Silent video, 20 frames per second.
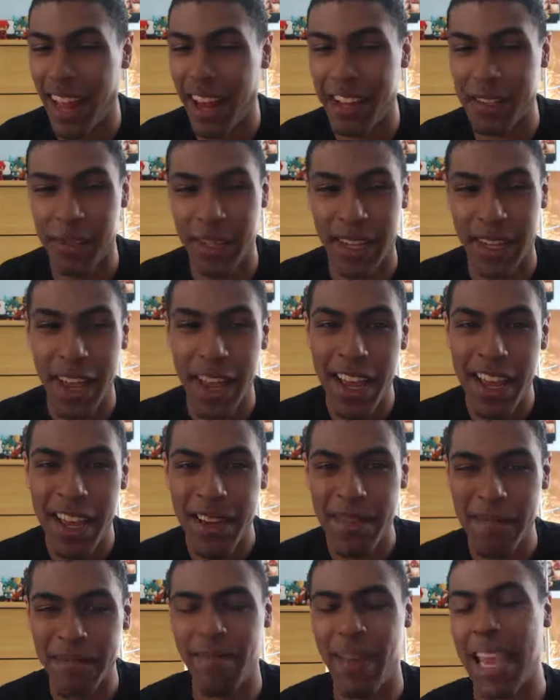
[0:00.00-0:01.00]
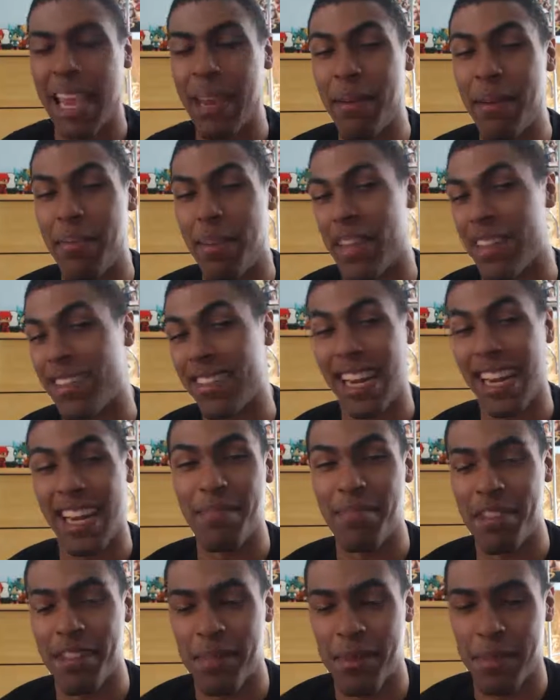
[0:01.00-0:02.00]
don't know what I said Maggie would be in this
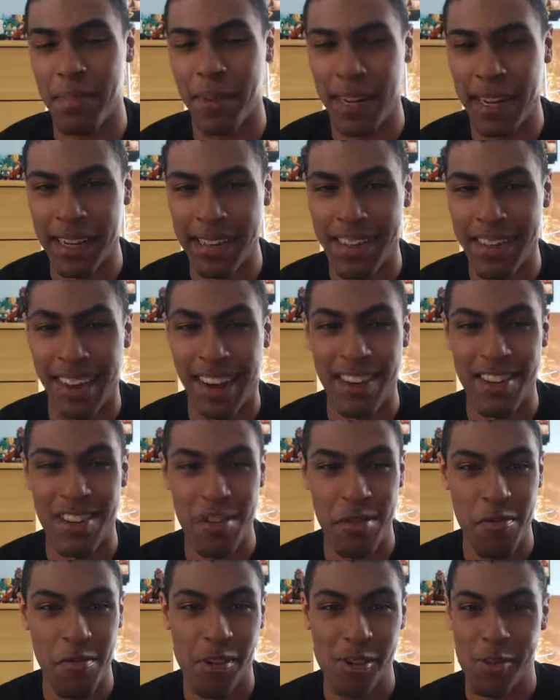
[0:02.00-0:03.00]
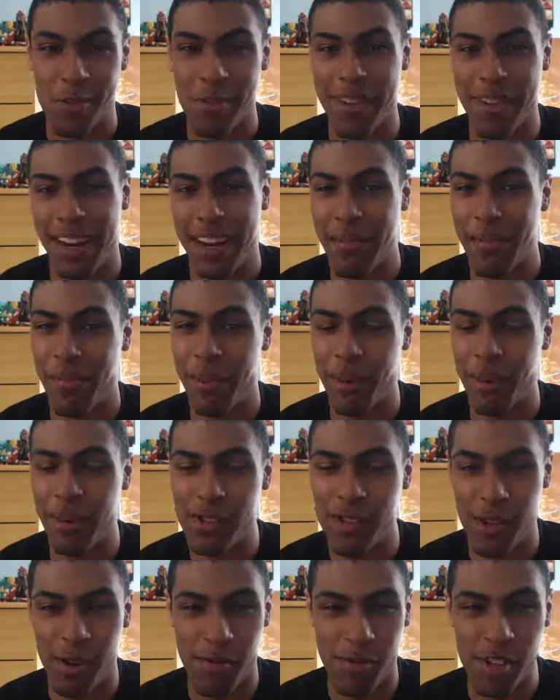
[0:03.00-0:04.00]
kind of position, but I guess she was swimming in
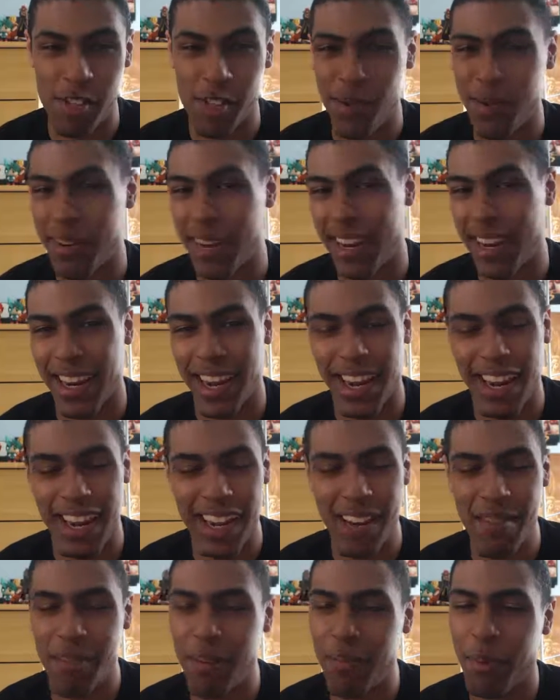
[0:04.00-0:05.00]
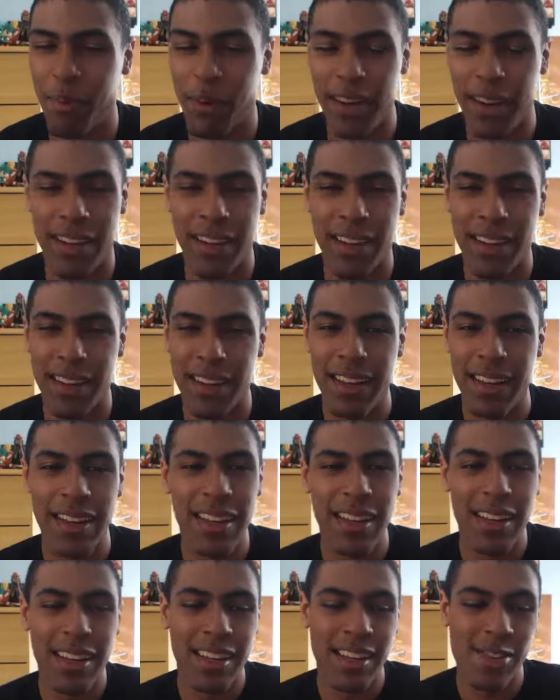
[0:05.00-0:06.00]
honey at one point.
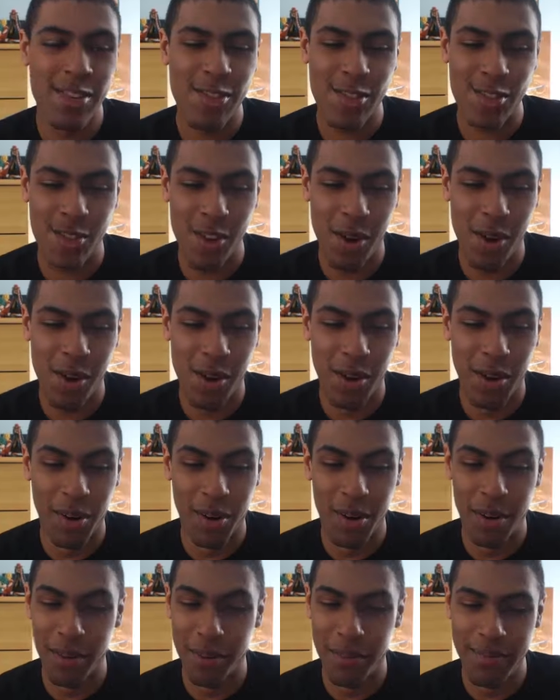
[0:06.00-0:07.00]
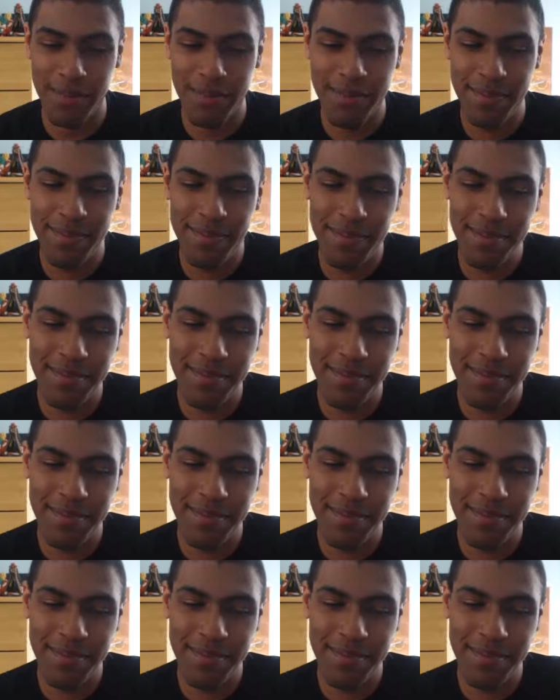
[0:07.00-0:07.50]
So